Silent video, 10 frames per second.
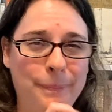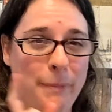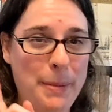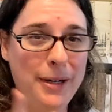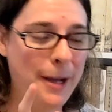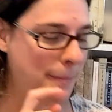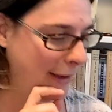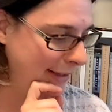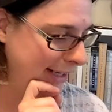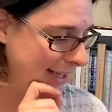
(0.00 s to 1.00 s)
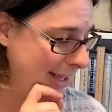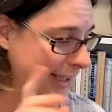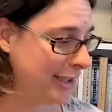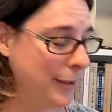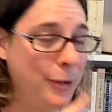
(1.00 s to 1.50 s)
maybe not Monday, because I think
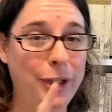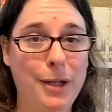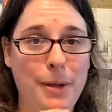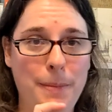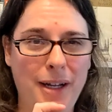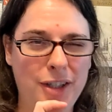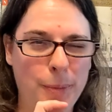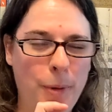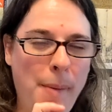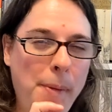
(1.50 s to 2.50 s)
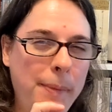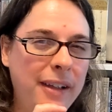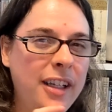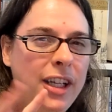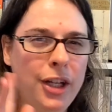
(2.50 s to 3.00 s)
it's going to take me a bit, so
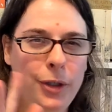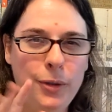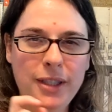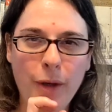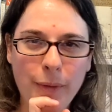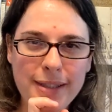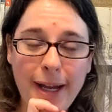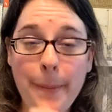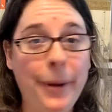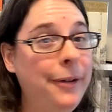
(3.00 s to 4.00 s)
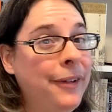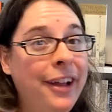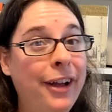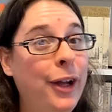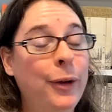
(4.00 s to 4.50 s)
probably Tuesday or Wednesday, but
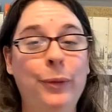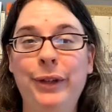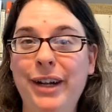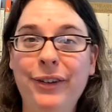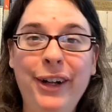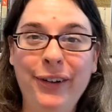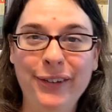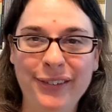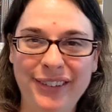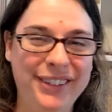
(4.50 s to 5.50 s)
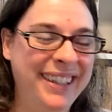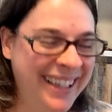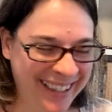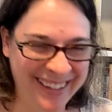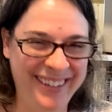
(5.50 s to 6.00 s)
we'll never know.
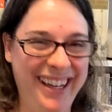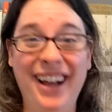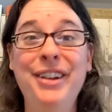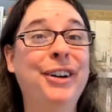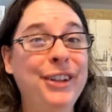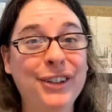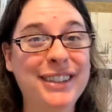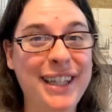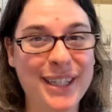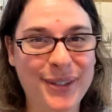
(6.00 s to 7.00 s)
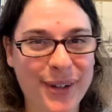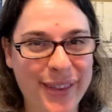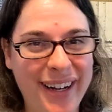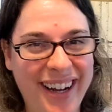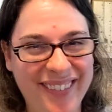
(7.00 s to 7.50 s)
You'll see this quicker
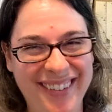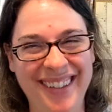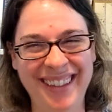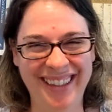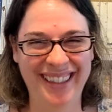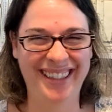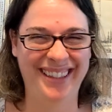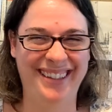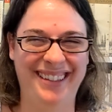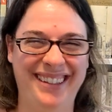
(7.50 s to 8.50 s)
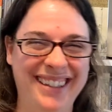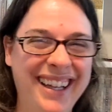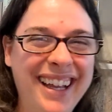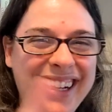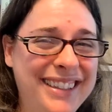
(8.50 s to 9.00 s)
than I will.
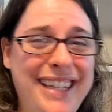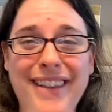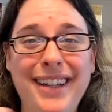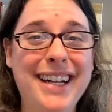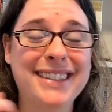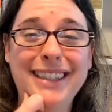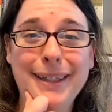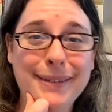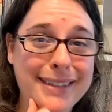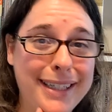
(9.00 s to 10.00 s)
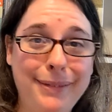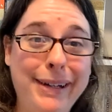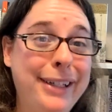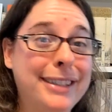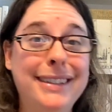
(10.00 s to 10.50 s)
Because, yeah, the next book is going to be
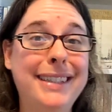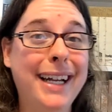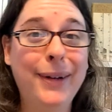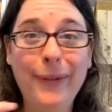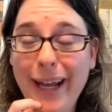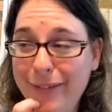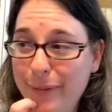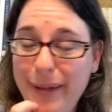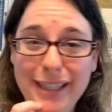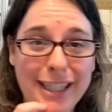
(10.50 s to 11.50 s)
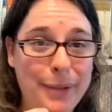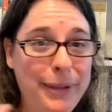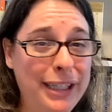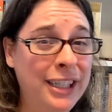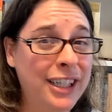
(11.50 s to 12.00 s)
just a second away, and for me it's going to
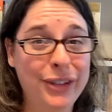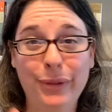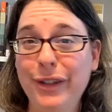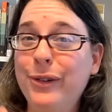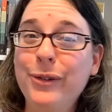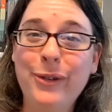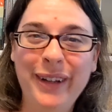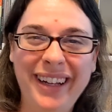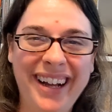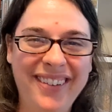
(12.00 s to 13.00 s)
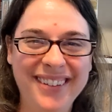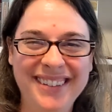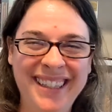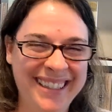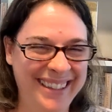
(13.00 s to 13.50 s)
be 24, 48 hours.